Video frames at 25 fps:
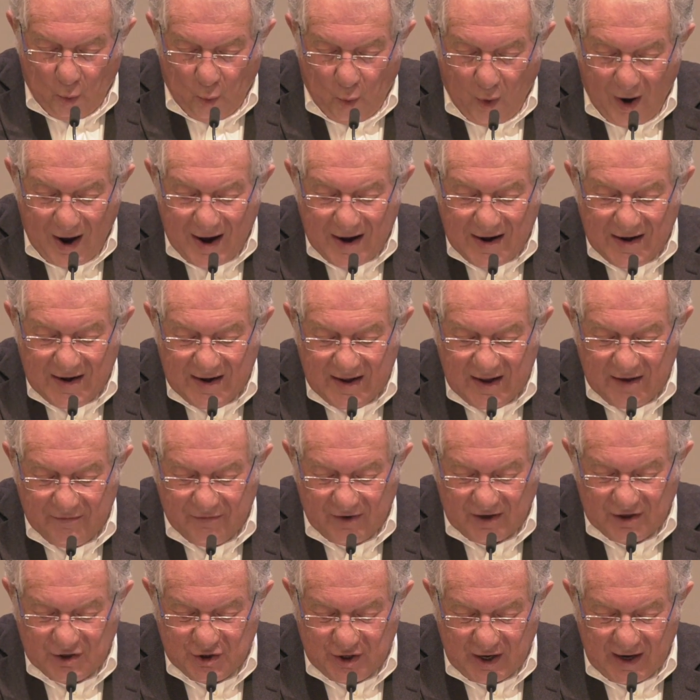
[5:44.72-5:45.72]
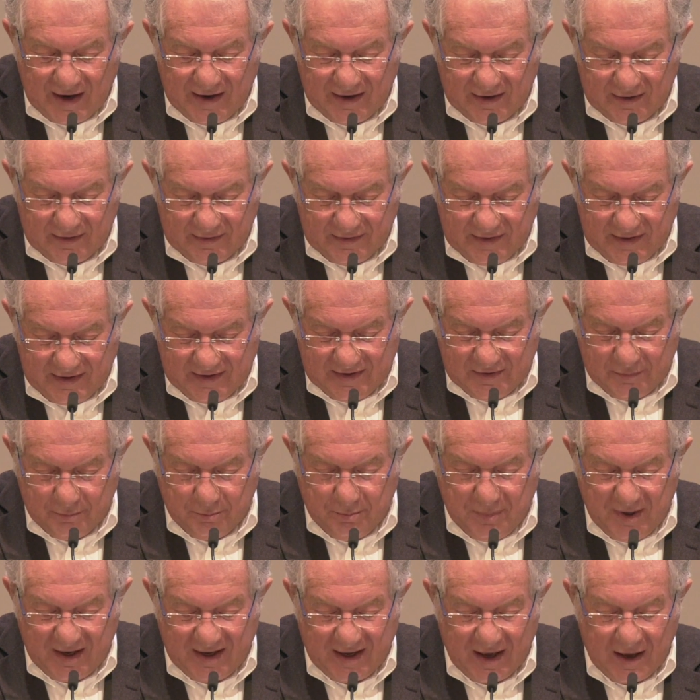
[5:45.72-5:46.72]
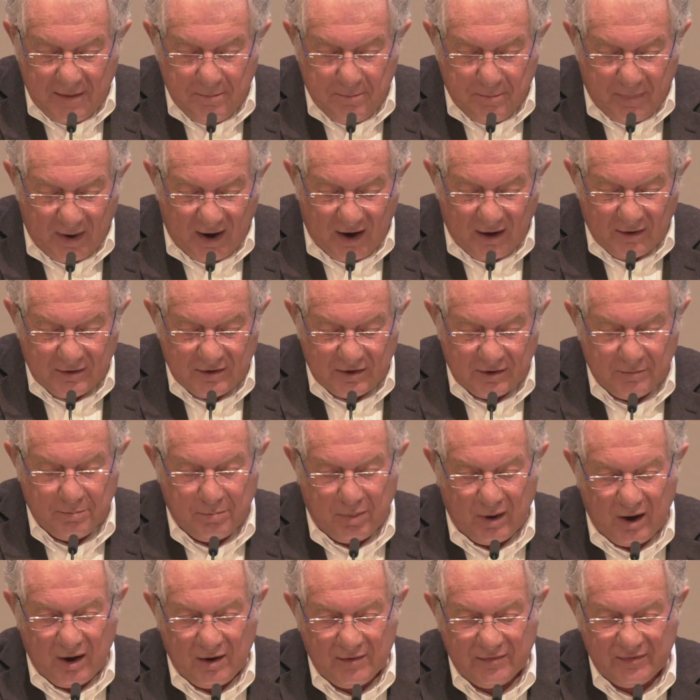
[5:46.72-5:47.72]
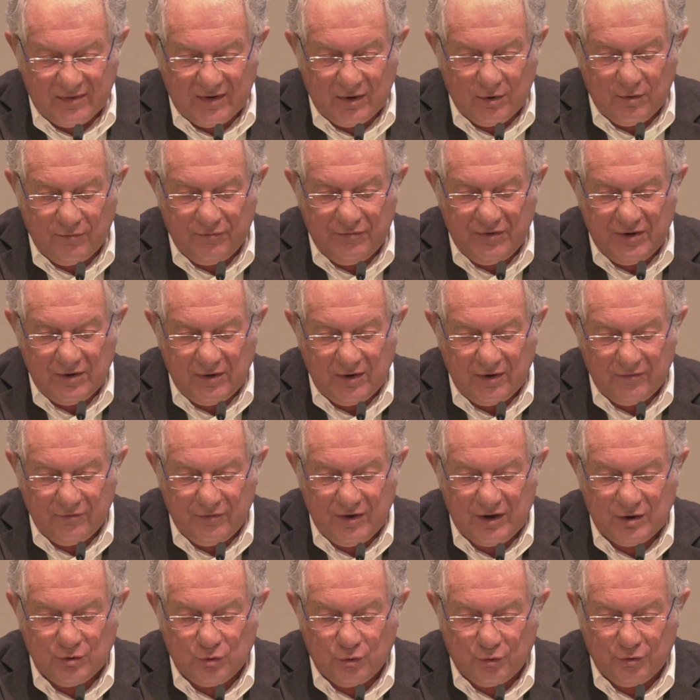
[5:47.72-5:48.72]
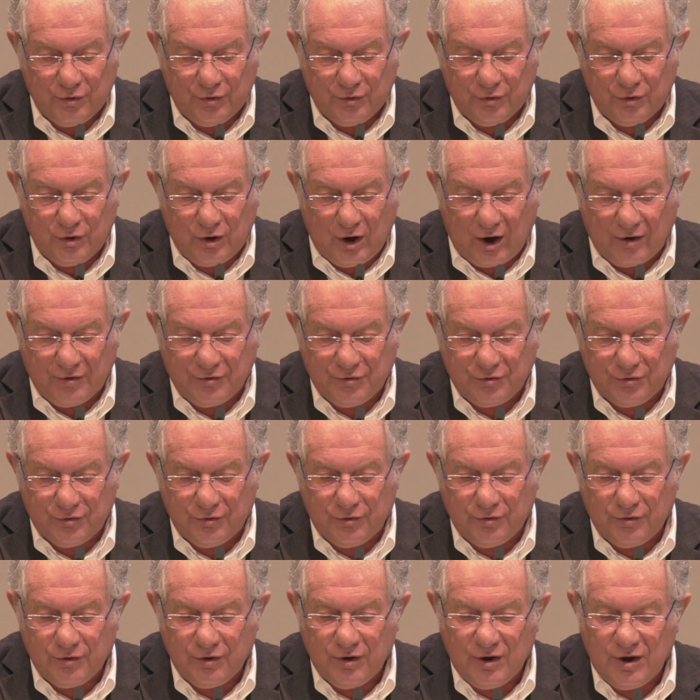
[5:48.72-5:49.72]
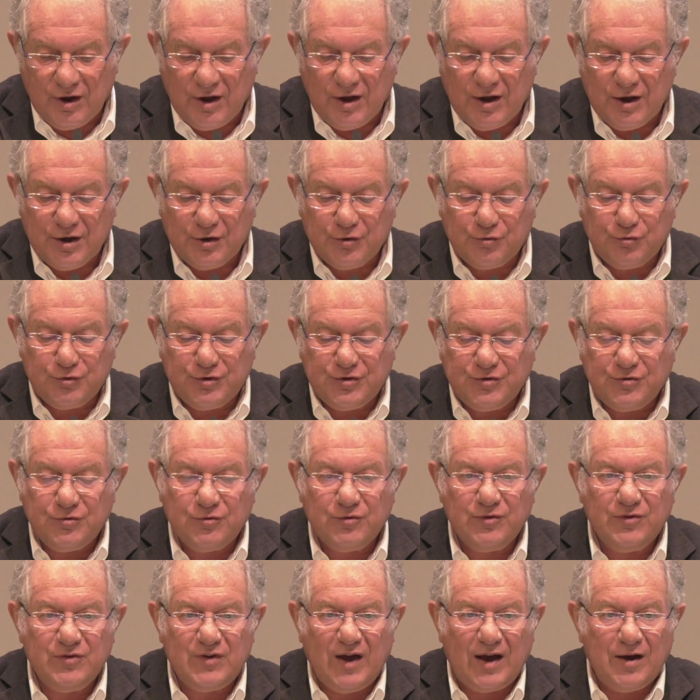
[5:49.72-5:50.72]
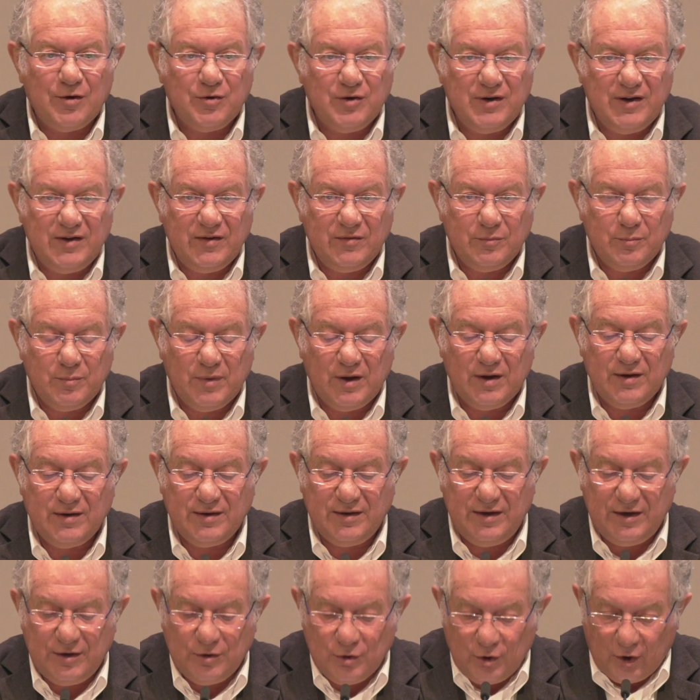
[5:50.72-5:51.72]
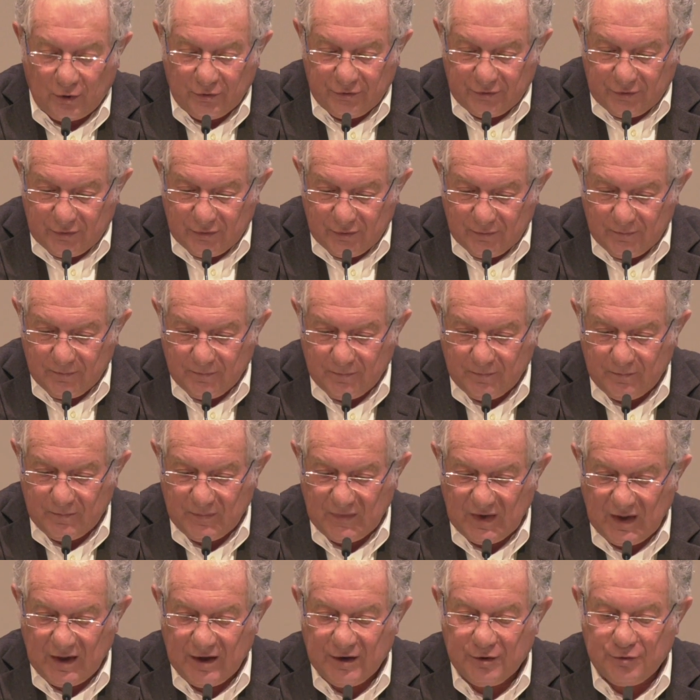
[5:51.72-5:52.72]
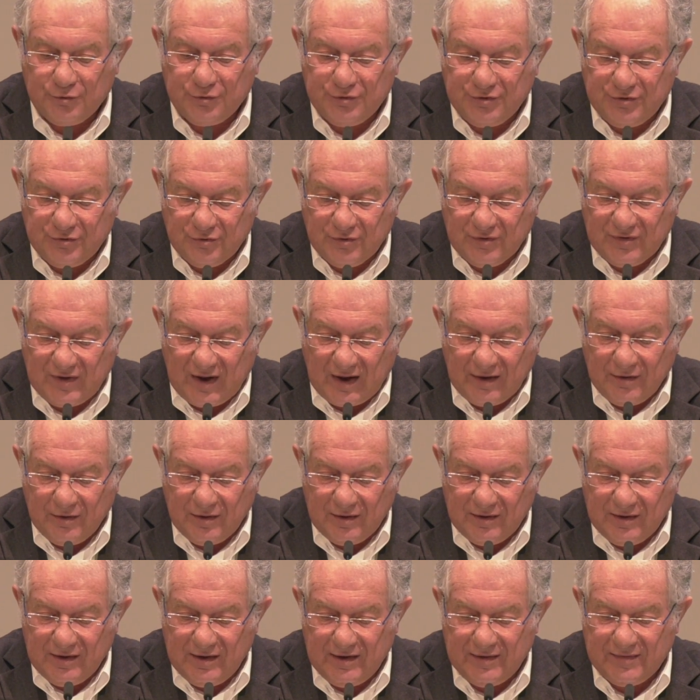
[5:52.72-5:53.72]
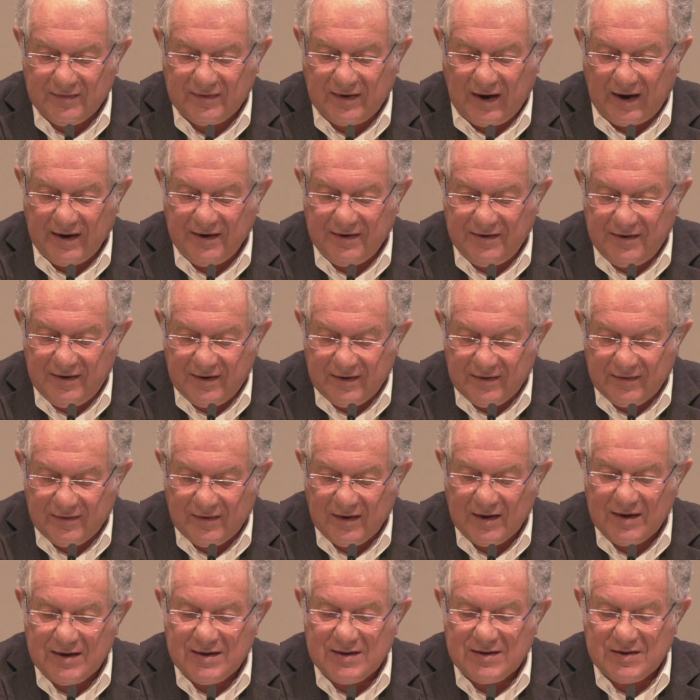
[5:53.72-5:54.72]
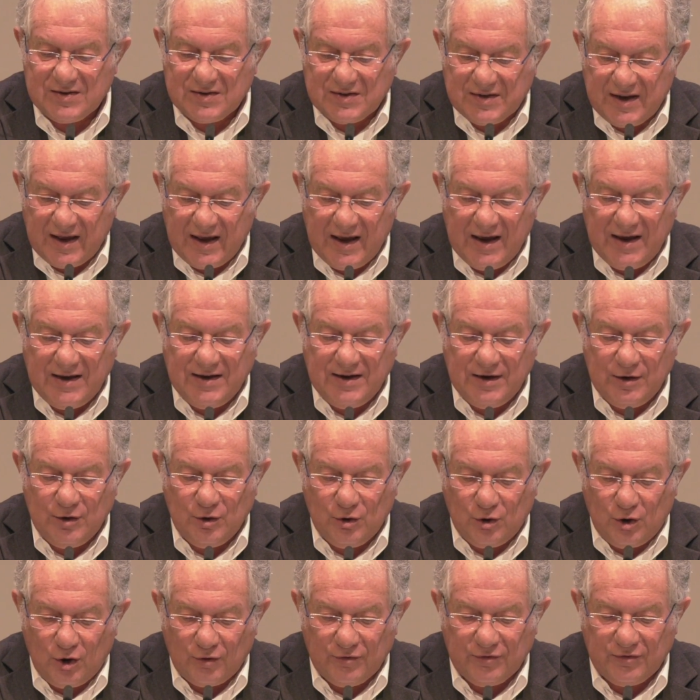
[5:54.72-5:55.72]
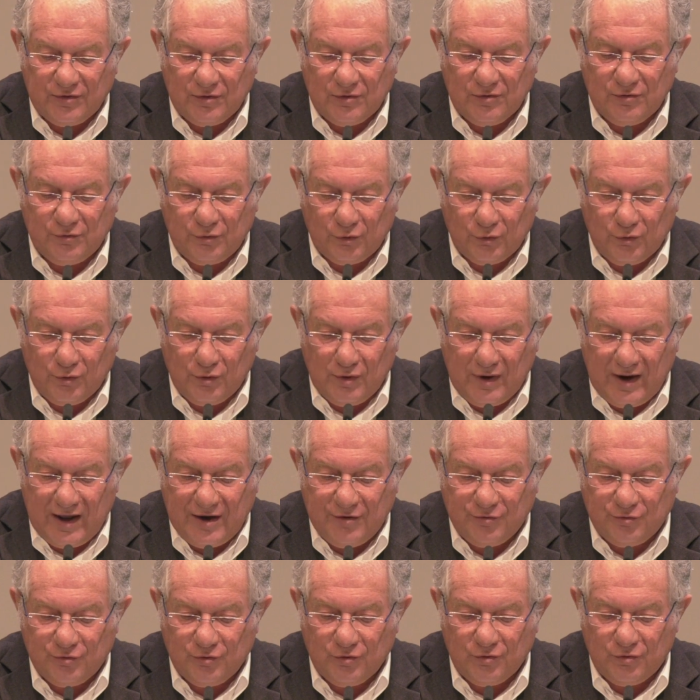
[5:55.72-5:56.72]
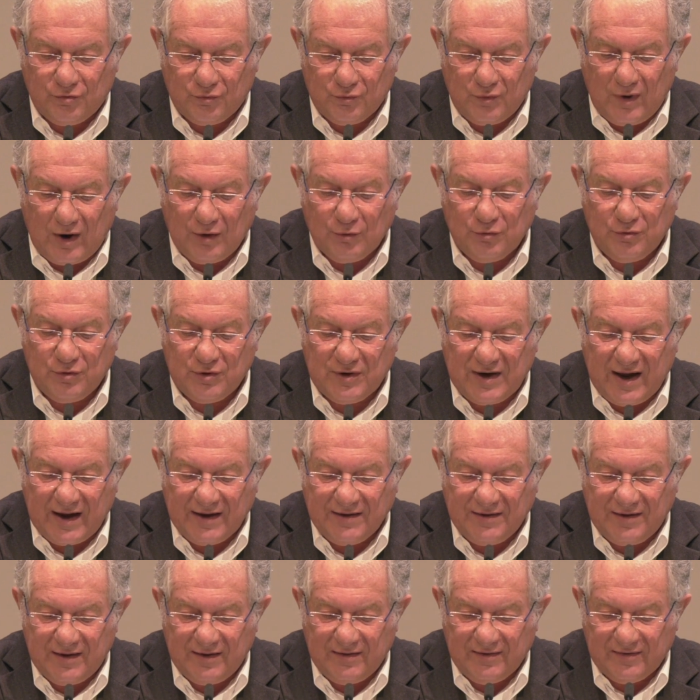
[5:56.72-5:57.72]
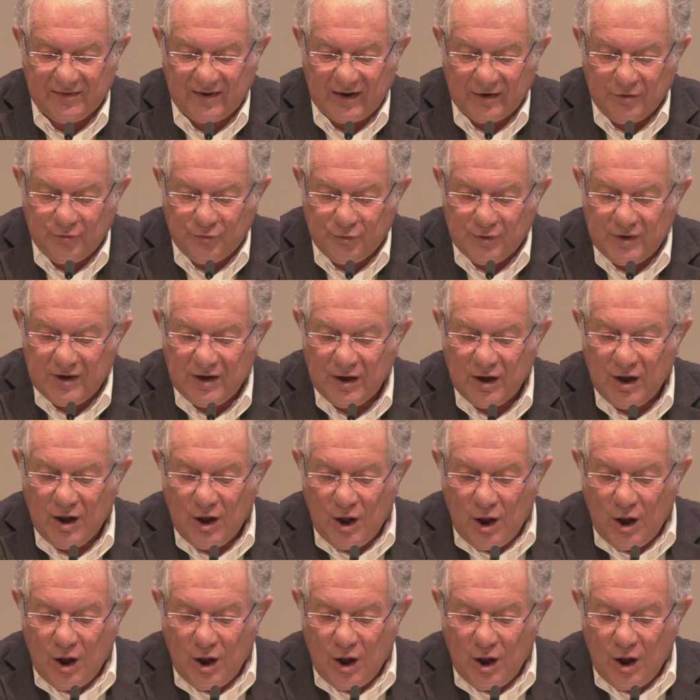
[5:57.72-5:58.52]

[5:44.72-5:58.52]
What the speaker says: while evangelicalism became part and parcel of Victorian culture, Christian Zionism did not. Christian Zionist ideas stayed in constant circulation throughout the 19th century,